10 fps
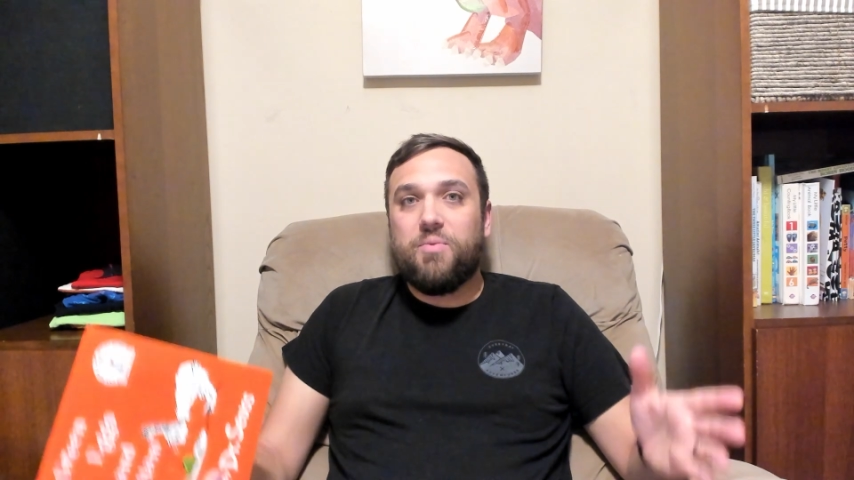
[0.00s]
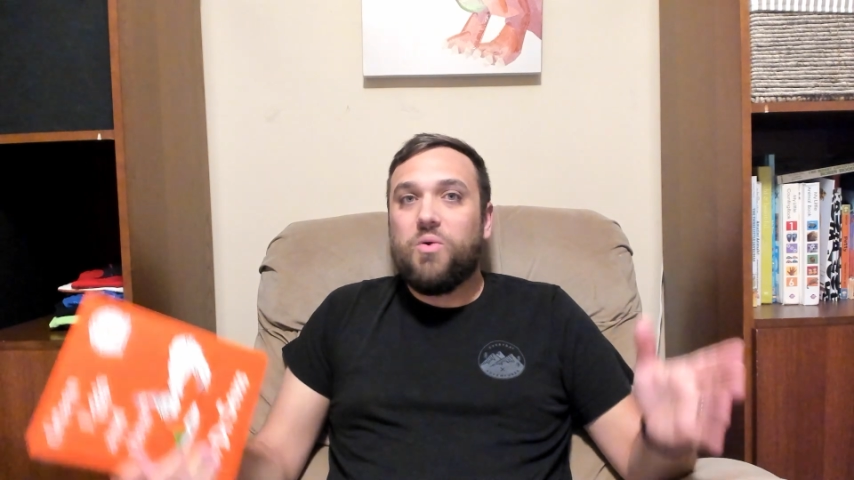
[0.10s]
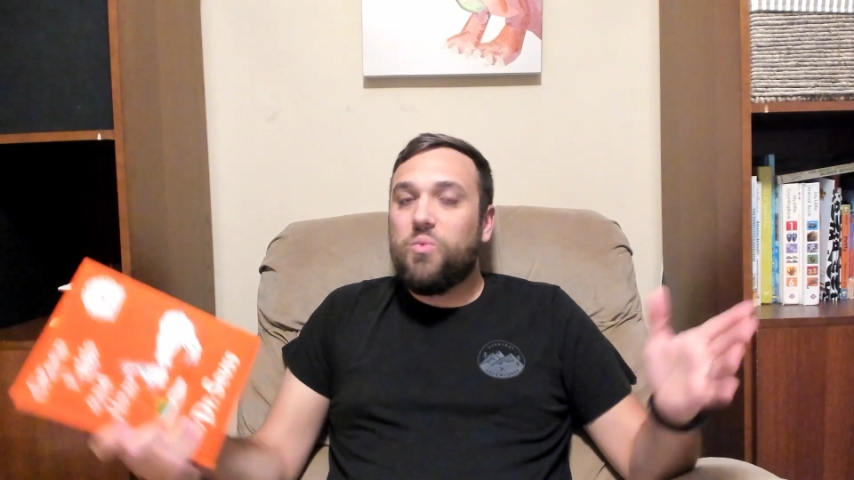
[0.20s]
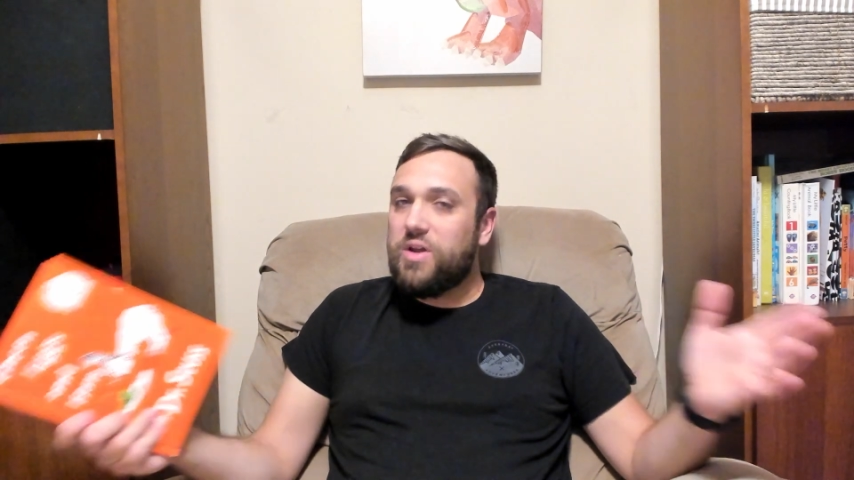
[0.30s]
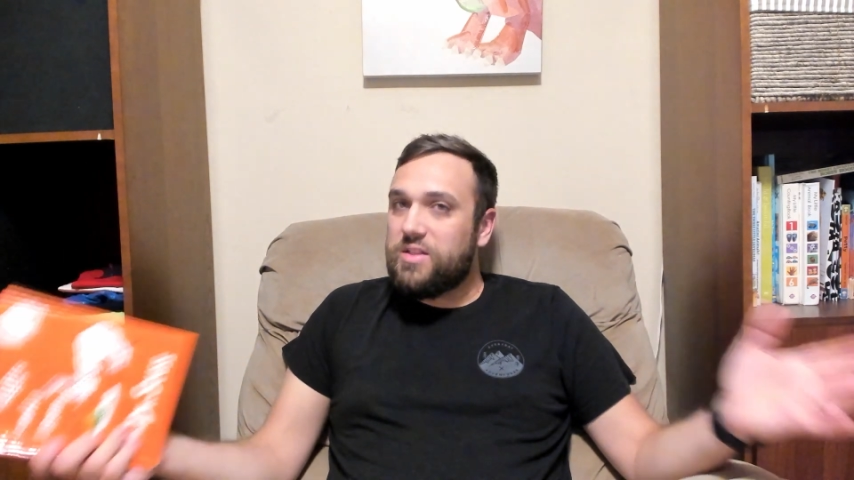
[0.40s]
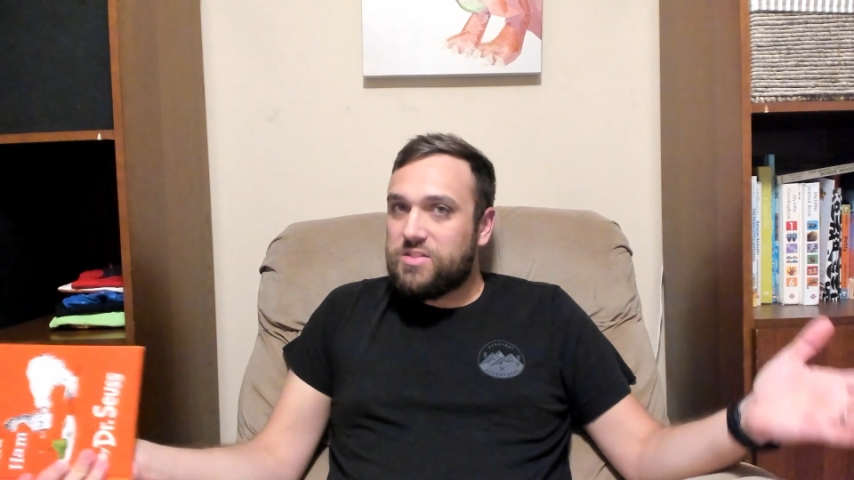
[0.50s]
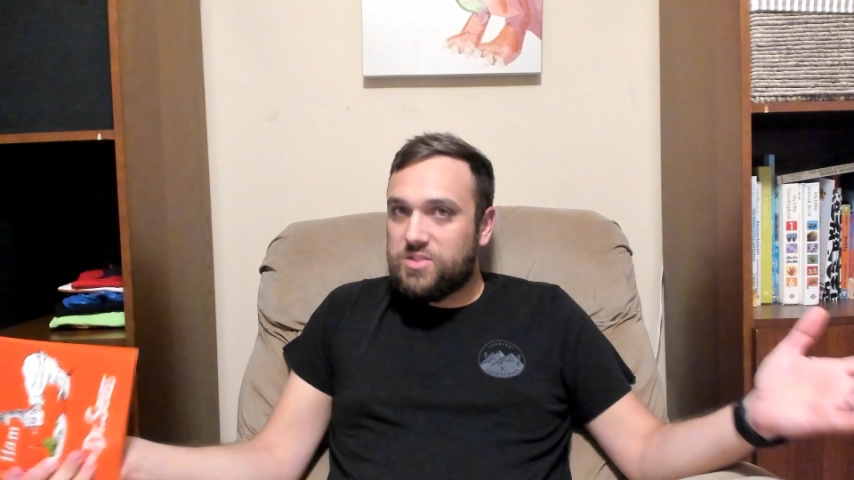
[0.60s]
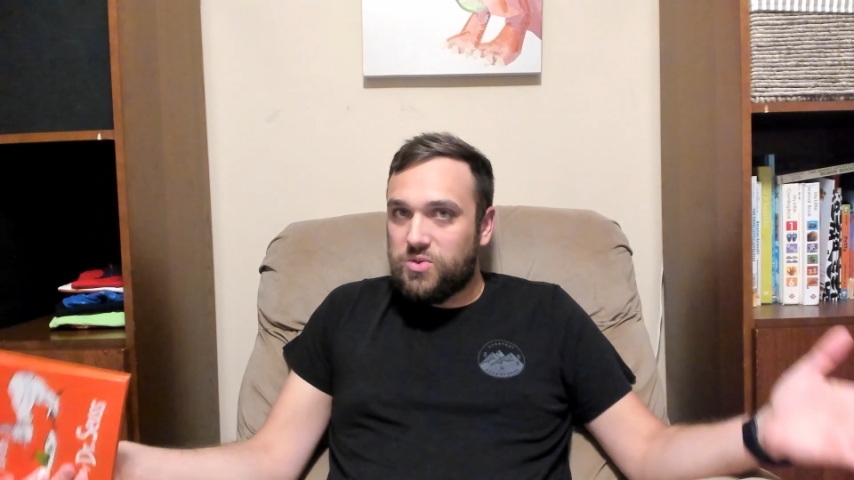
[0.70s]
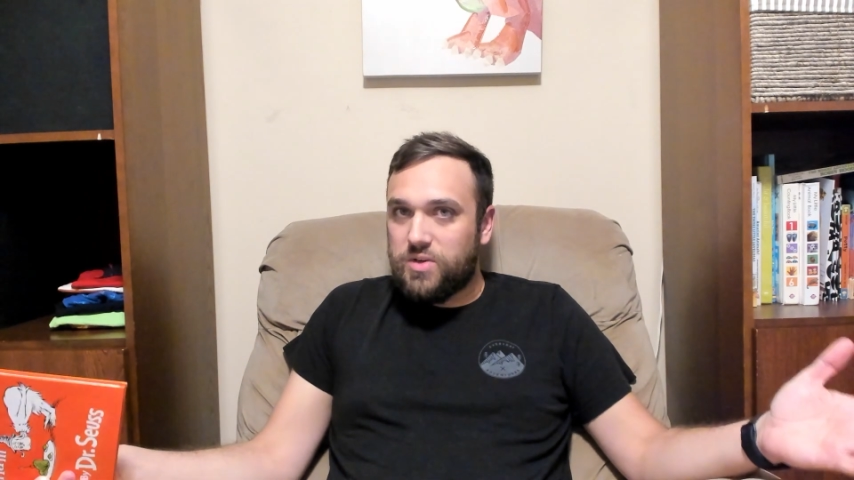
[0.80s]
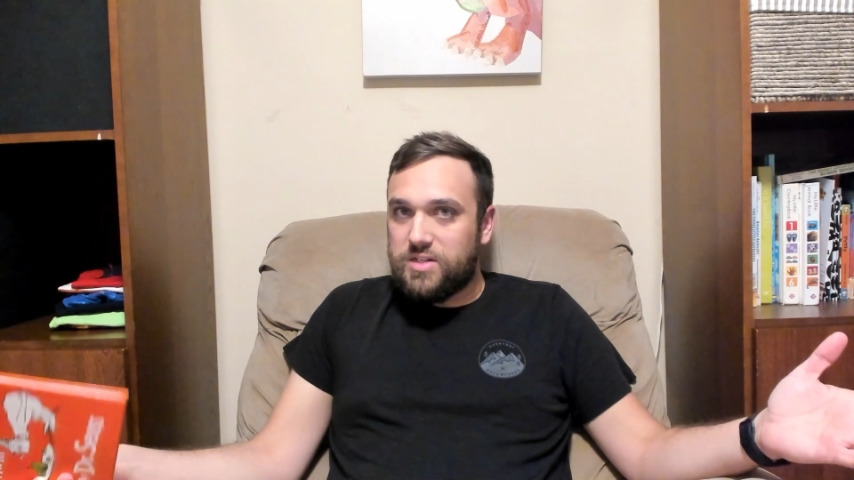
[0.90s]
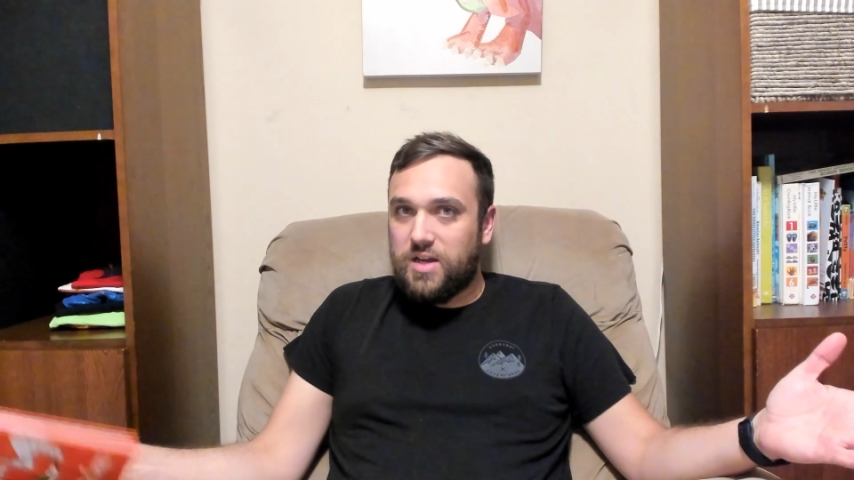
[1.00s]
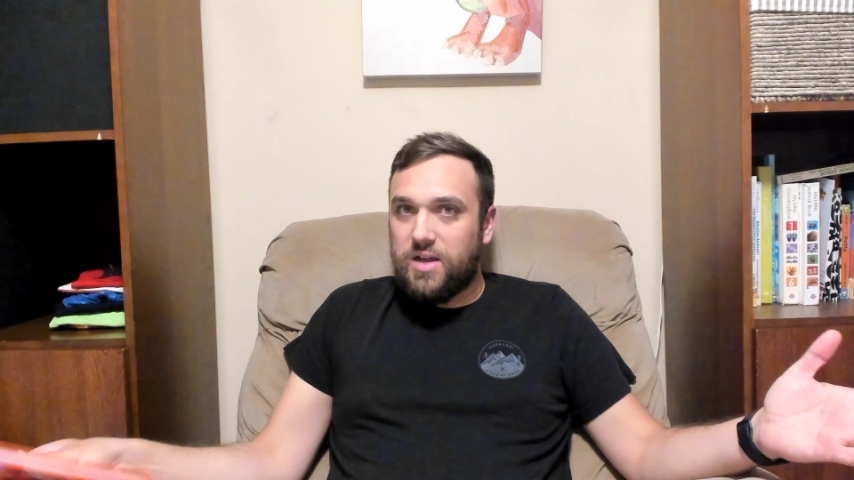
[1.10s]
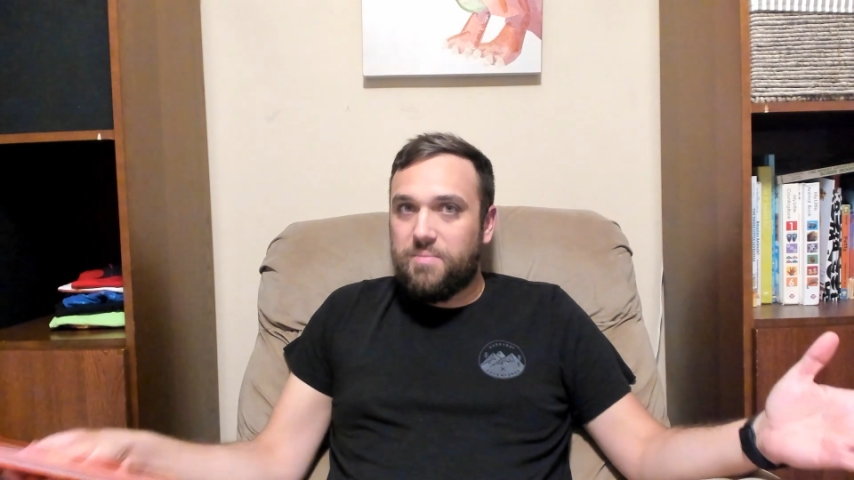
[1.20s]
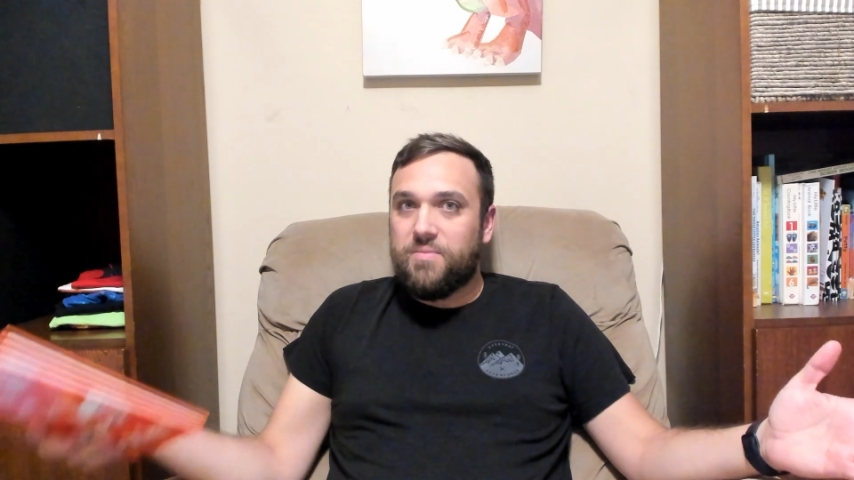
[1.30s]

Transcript: with story time.